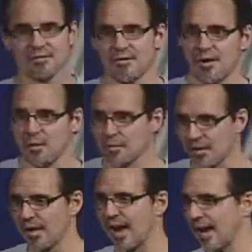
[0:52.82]
from
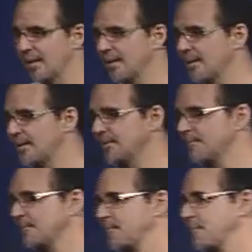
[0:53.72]
that?
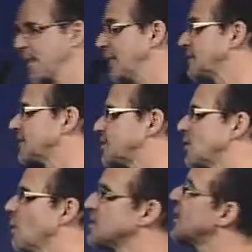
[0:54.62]
This is
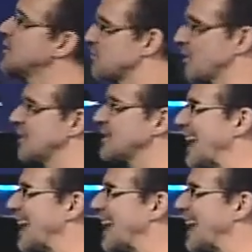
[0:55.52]
so central. This